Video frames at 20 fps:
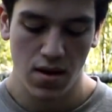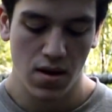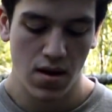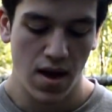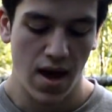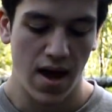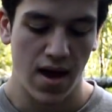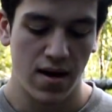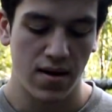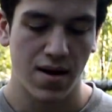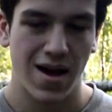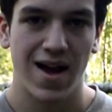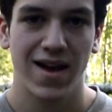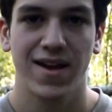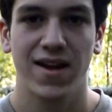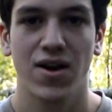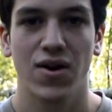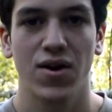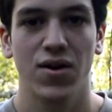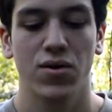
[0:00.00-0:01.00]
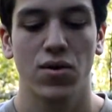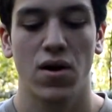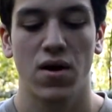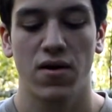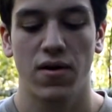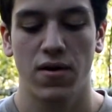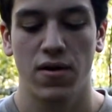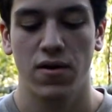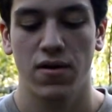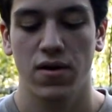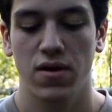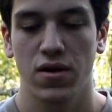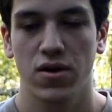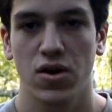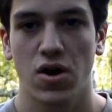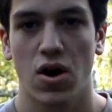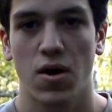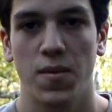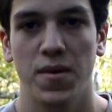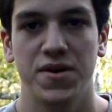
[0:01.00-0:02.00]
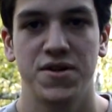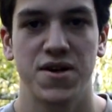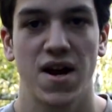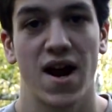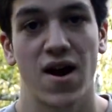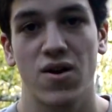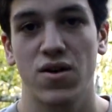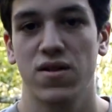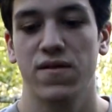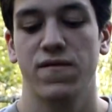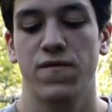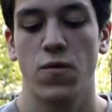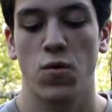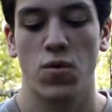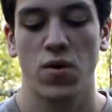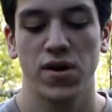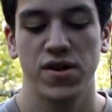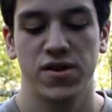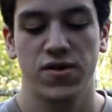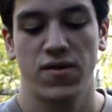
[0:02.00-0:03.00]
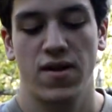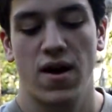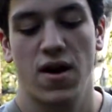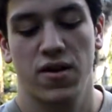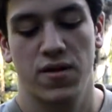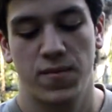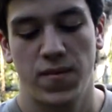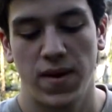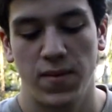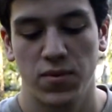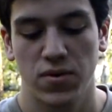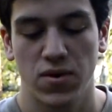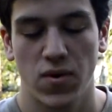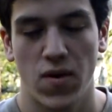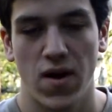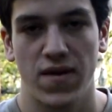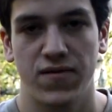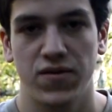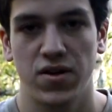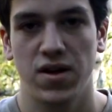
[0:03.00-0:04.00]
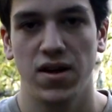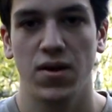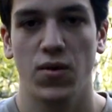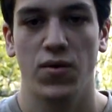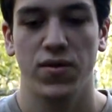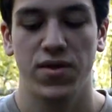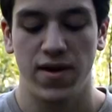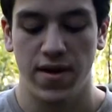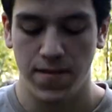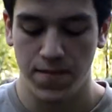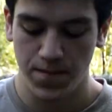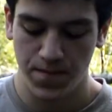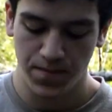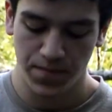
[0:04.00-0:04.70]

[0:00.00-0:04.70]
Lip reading: And I carry a lot of garbage out of the forest so that other people don't have to deal with it,